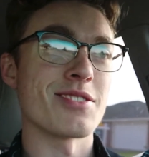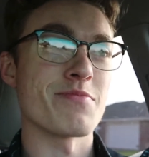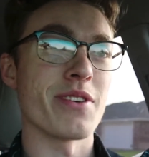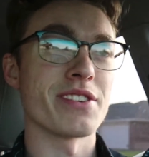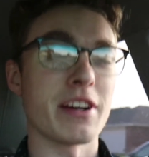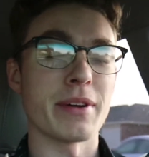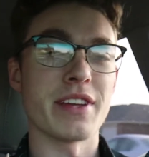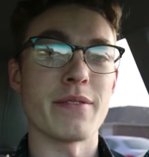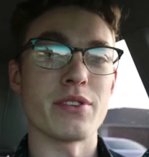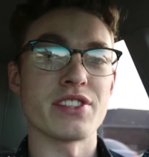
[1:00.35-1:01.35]
I should probably talk about
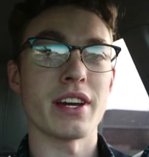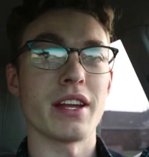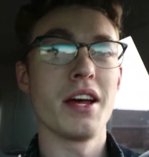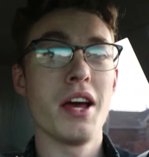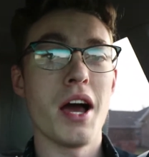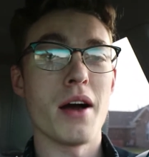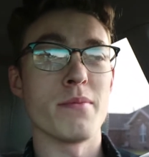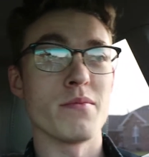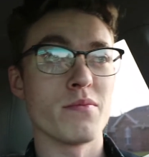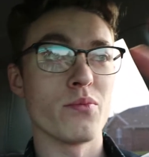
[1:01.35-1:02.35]
that for a second.
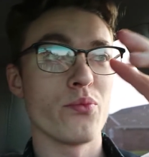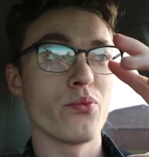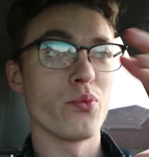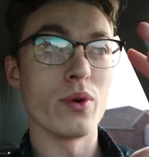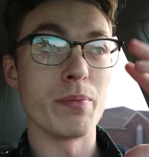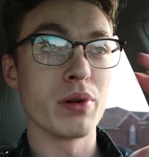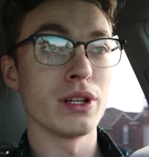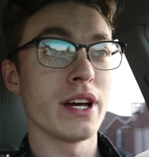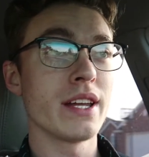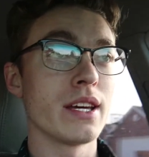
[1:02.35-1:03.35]
We
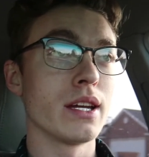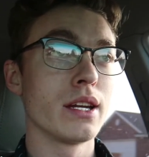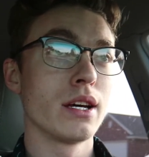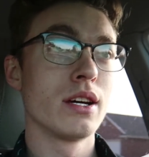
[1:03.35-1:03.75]
played it